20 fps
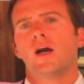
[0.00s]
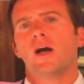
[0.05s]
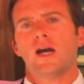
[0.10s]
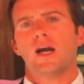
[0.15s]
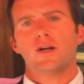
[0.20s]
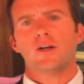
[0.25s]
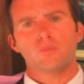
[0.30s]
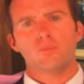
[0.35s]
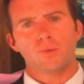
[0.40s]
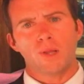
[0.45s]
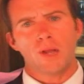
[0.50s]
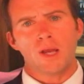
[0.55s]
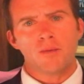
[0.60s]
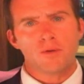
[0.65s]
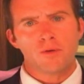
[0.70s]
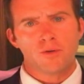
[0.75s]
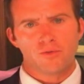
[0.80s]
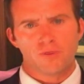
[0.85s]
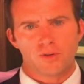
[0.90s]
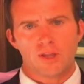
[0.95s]
I don't blame
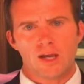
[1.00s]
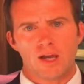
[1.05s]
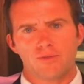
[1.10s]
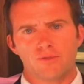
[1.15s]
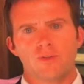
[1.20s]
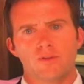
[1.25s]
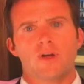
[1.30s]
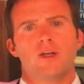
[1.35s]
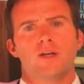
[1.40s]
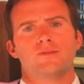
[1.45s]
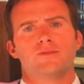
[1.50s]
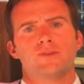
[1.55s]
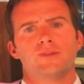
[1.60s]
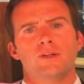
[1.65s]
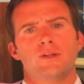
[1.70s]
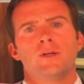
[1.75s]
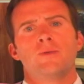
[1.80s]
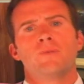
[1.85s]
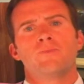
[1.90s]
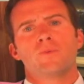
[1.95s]
you for that philosophy.
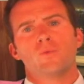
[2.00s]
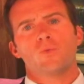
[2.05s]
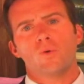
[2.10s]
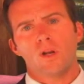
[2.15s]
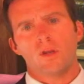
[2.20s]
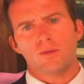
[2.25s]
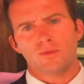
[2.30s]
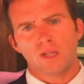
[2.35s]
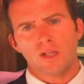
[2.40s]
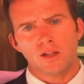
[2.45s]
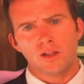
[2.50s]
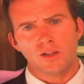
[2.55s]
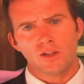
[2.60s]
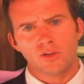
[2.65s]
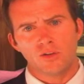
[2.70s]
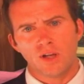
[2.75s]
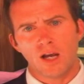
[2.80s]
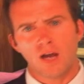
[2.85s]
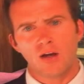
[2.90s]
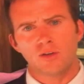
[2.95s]
What I'm telling you
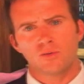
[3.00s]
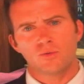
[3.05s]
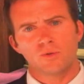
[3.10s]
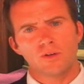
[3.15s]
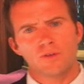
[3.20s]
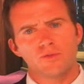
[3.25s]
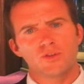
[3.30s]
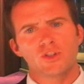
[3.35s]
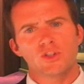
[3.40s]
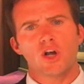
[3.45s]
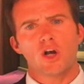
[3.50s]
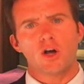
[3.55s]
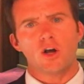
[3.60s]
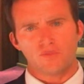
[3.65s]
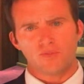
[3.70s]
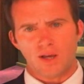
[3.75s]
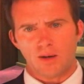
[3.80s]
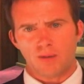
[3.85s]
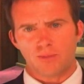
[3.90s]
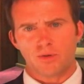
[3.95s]
now is we've
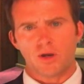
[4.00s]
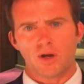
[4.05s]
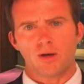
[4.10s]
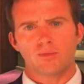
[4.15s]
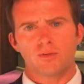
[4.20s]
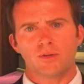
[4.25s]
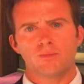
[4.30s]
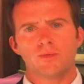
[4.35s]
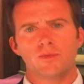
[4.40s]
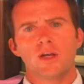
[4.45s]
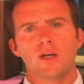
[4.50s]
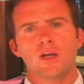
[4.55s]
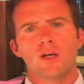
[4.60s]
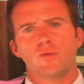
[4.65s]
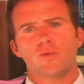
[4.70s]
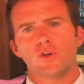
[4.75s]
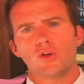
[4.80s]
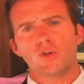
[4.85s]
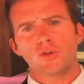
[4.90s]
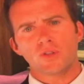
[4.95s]
solved that problem.
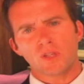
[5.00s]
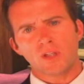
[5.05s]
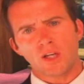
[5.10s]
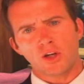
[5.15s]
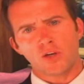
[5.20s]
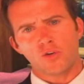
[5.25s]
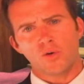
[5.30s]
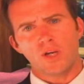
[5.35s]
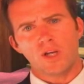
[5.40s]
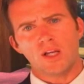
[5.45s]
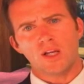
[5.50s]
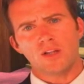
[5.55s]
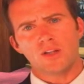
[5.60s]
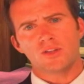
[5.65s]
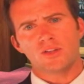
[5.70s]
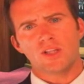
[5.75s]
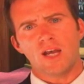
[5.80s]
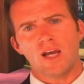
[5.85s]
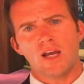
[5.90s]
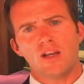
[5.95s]
We're using
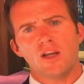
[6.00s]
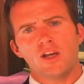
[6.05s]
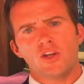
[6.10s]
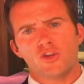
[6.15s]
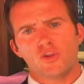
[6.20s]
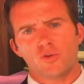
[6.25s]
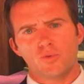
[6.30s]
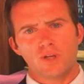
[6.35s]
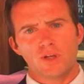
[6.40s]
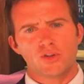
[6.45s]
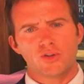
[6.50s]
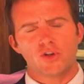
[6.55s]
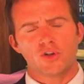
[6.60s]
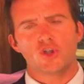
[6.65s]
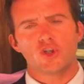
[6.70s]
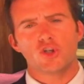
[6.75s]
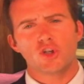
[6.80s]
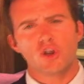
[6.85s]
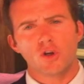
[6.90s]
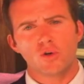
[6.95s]
ingredients that the research
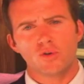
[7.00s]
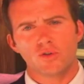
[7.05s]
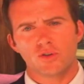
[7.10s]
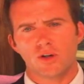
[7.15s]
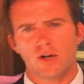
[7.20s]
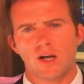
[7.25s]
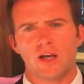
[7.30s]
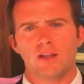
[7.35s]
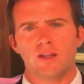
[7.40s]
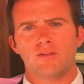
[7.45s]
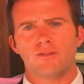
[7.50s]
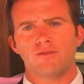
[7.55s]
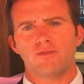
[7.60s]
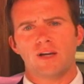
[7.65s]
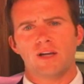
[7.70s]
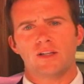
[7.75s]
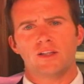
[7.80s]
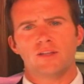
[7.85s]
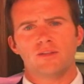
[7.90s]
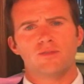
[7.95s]
shows are highly
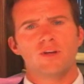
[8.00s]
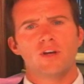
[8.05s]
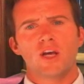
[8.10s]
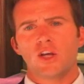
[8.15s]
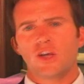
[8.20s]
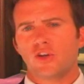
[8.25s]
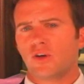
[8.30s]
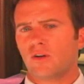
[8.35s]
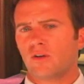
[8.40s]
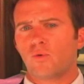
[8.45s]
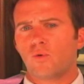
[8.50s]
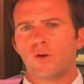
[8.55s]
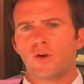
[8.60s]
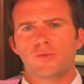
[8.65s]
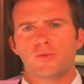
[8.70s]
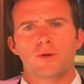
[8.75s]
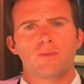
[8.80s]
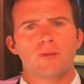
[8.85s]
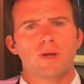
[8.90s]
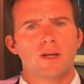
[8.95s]
effective. You have
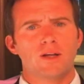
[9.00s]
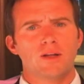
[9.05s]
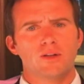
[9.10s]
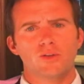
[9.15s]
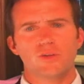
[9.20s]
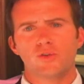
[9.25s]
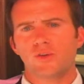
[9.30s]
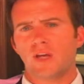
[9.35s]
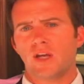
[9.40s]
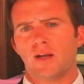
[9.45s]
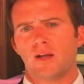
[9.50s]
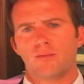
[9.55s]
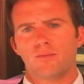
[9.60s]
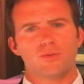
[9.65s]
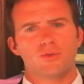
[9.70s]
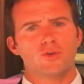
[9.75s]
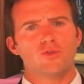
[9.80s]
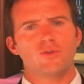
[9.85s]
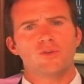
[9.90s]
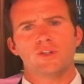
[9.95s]
1,3-beta-glucan,
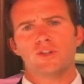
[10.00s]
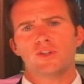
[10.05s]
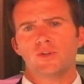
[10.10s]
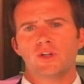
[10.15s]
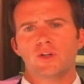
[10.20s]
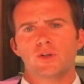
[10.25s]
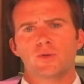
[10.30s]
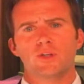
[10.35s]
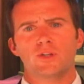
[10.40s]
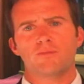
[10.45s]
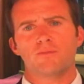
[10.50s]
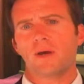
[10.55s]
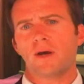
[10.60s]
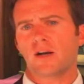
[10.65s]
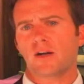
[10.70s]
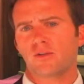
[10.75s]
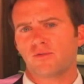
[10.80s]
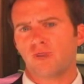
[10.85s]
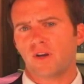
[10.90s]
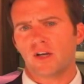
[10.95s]
proven to increase
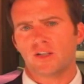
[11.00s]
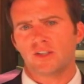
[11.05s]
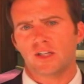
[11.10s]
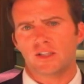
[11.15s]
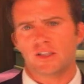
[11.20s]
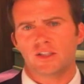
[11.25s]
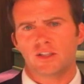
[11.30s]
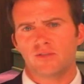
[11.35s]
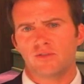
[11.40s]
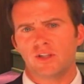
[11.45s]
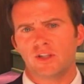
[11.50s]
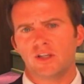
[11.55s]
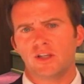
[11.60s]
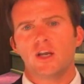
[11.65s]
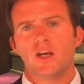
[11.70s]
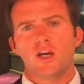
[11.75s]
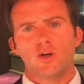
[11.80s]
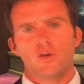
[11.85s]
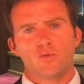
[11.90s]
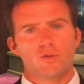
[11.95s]
macrophage activity,
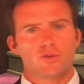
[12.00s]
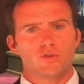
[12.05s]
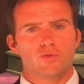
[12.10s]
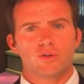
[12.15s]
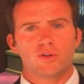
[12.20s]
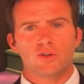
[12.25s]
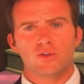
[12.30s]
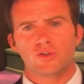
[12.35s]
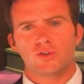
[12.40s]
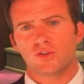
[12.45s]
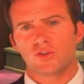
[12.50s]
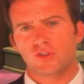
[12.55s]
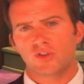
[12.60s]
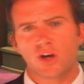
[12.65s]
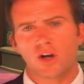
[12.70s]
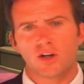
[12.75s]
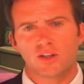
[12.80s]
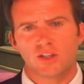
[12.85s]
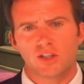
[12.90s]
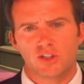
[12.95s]
which reduces
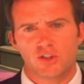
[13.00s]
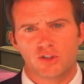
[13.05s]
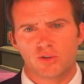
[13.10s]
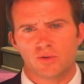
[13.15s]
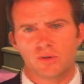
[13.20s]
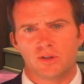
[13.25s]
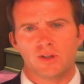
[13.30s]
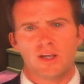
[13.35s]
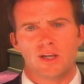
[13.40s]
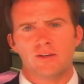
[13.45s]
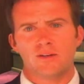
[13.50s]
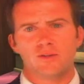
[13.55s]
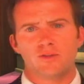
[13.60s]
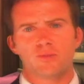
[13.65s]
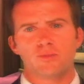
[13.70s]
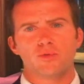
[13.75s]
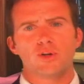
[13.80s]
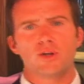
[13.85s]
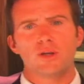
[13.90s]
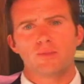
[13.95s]
scar tissue and
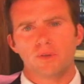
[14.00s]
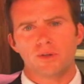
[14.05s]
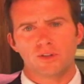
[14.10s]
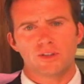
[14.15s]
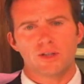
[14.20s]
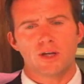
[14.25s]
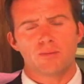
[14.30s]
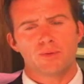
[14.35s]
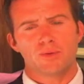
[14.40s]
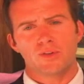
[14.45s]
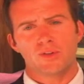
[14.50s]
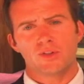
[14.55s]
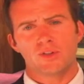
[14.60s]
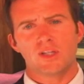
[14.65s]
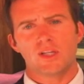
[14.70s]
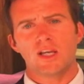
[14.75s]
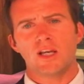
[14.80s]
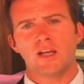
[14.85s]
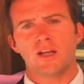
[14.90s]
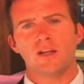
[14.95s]
debris buildup in the
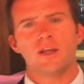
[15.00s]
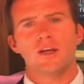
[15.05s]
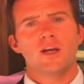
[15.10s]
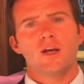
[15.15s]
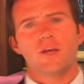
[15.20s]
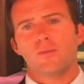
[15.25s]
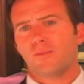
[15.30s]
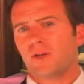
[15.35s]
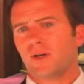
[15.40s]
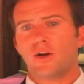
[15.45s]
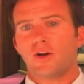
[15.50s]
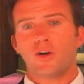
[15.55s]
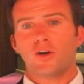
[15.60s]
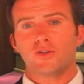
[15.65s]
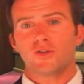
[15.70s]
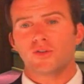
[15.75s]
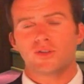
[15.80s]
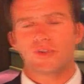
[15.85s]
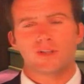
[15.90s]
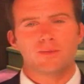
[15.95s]
skin. But it
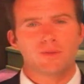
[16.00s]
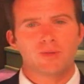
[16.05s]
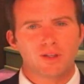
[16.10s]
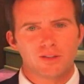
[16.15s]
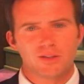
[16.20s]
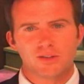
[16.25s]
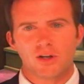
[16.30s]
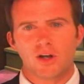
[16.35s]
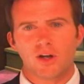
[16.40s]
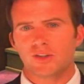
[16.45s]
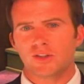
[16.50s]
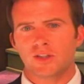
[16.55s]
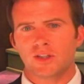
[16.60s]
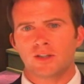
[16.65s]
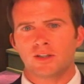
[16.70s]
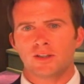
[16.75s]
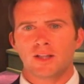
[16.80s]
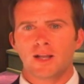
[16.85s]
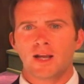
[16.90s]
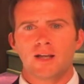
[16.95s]
also stimulates collagen and
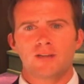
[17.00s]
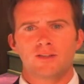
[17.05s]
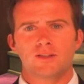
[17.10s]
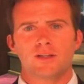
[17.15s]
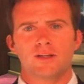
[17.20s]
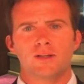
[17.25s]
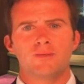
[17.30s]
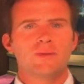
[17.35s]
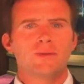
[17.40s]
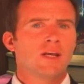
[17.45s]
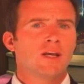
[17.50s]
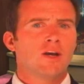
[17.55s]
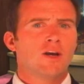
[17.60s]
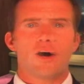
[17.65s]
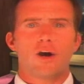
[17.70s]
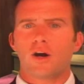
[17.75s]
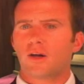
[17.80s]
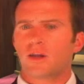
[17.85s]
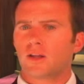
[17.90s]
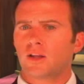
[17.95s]
elastin.
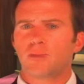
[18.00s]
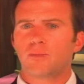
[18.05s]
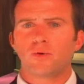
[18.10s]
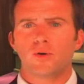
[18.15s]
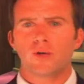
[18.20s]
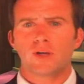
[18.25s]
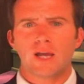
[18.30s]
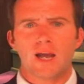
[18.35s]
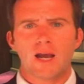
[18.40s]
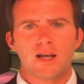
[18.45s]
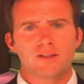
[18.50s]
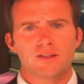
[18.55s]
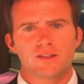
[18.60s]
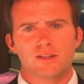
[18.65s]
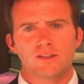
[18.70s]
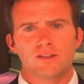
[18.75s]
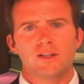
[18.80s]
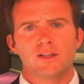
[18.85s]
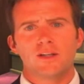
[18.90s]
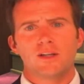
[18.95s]
R-lipoic
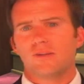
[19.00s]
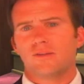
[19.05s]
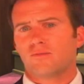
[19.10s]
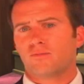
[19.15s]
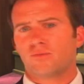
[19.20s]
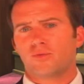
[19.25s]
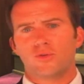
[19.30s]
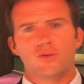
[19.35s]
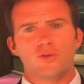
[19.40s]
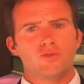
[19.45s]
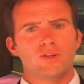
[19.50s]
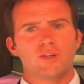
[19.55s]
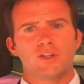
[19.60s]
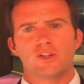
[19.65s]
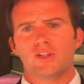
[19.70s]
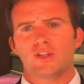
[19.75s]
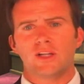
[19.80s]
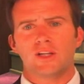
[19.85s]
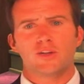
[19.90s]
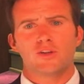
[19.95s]
acid, proven
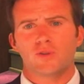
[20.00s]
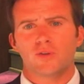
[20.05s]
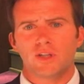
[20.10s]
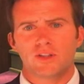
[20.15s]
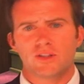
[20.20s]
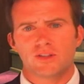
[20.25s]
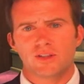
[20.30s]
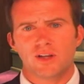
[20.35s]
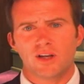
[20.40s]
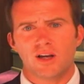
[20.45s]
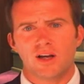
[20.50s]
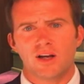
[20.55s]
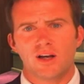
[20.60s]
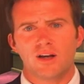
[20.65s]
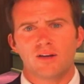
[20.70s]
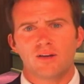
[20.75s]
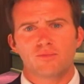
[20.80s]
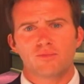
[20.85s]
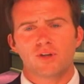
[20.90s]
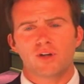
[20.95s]
to increase
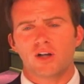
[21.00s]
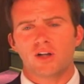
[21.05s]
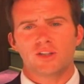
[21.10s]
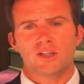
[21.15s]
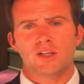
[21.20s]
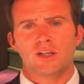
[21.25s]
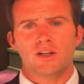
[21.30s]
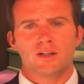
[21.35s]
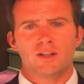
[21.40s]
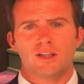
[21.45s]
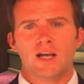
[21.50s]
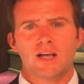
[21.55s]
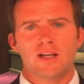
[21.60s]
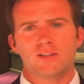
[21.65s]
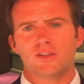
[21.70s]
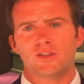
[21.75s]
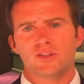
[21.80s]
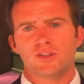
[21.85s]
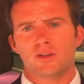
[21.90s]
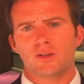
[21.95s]
collagen and
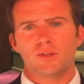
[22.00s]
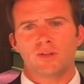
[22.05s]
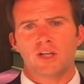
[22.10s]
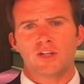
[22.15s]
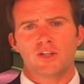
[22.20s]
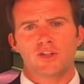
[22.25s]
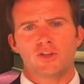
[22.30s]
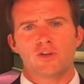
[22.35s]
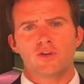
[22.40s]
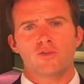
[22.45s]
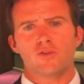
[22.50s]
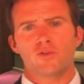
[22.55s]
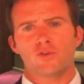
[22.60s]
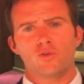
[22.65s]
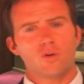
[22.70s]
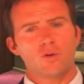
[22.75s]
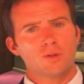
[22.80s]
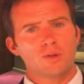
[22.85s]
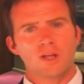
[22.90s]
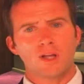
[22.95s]
elastin stimulation over
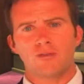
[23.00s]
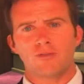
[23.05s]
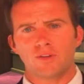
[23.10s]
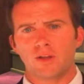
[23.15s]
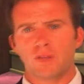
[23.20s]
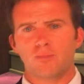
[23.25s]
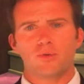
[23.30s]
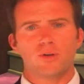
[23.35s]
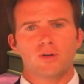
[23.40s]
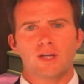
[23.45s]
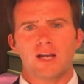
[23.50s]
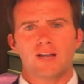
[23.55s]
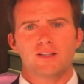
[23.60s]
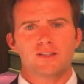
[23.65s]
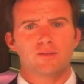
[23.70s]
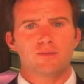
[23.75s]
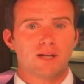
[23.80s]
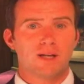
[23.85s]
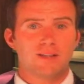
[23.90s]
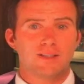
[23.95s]
normal alpha-lipoic
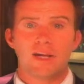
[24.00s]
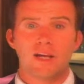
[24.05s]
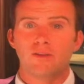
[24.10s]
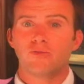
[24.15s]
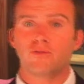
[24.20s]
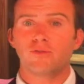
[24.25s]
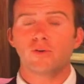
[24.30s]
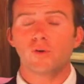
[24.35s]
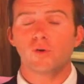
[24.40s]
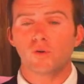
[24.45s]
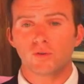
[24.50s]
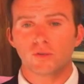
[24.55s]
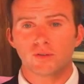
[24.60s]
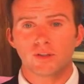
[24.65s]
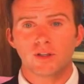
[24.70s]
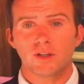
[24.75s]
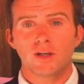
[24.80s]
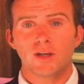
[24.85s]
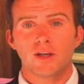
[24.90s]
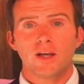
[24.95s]
acid by 10-fold,
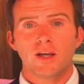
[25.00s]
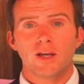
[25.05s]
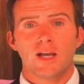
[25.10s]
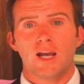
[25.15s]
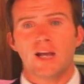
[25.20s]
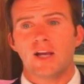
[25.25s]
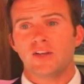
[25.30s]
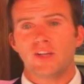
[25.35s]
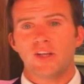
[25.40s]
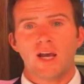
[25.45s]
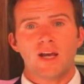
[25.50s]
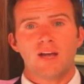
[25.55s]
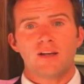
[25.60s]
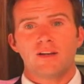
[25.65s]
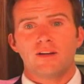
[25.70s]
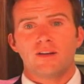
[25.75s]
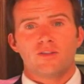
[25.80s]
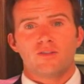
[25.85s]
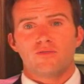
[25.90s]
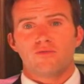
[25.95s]
and
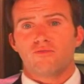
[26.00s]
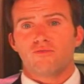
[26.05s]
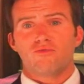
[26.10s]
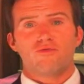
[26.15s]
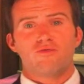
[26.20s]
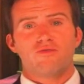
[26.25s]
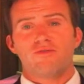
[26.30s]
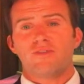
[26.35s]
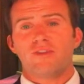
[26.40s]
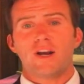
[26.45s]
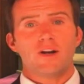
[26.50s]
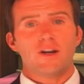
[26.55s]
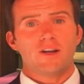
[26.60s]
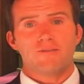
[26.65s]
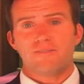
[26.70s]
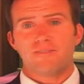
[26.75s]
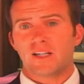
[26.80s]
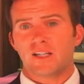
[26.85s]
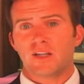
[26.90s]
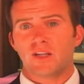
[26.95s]
yet very
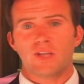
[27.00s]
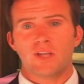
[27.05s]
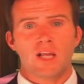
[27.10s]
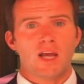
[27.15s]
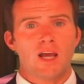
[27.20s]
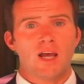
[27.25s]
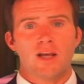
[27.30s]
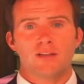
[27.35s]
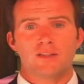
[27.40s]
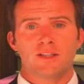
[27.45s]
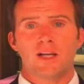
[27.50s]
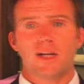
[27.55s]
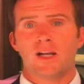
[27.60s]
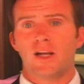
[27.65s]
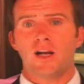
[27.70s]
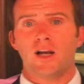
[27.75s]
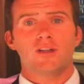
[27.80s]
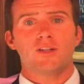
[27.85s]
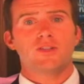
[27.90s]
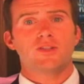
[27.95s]
effective as an
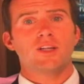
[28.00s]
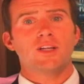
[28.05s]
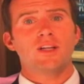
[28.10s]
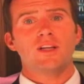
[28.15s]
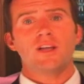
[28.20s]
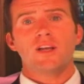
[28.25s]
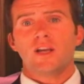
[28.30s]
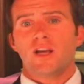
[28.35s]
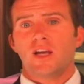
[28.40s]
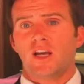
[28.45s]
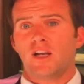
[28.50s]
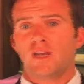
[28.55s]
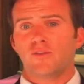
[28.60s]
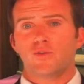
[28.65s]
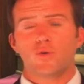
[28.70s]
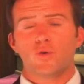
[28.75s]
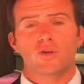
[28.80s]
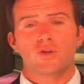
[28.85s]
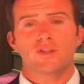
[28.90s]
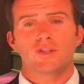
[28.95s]
antioxidant, and of
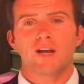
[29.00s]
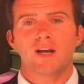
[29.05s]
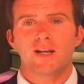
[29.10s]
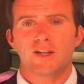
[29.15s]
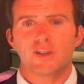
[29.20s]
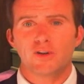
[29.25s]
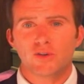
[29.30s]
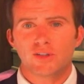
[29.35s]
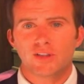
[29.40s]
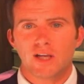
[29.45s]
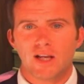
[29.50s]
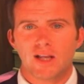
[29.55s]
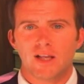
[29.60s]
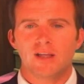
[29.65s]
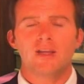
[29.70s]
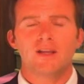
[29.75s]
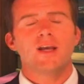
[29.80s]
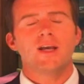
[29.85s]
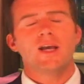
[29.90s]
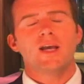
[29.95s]
course
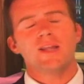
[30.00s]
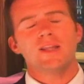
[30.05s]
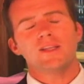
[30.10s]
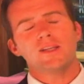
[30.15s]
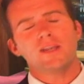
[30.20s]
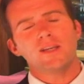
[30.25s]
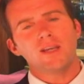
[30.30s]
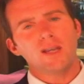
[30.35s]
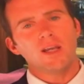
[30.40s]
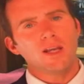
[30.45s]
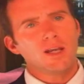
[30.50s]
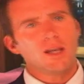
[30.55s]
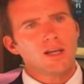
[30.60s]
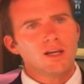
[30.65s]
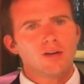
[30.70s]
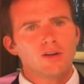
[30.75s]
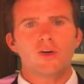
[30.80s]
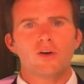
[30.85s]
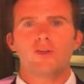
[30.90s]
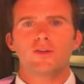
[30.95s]
non-irritating. And the
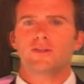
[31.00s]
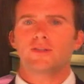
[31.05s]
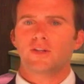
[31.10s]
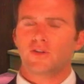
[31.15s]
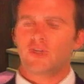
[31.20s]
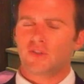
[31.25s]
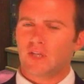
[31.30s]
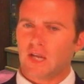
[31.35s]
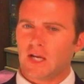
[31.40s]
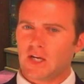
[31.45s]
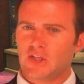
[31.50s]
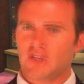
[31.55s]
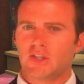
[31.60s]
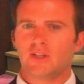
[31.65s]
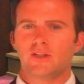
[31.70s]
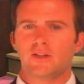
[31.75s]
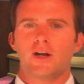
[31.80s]
key to all this irritation